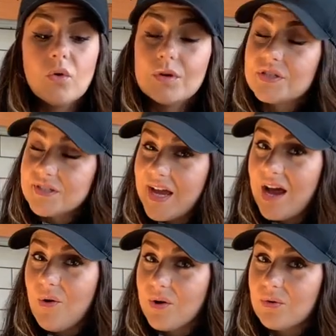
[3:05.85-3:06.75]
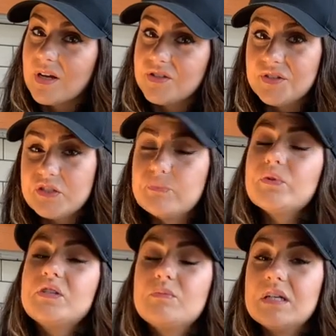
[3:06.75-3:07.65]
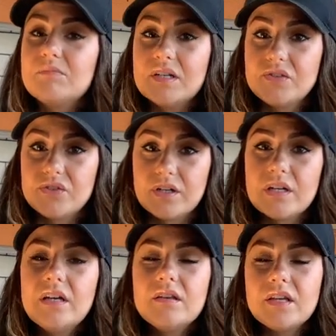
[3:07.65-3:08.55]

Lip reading: which is how a correction is supposed to be administered.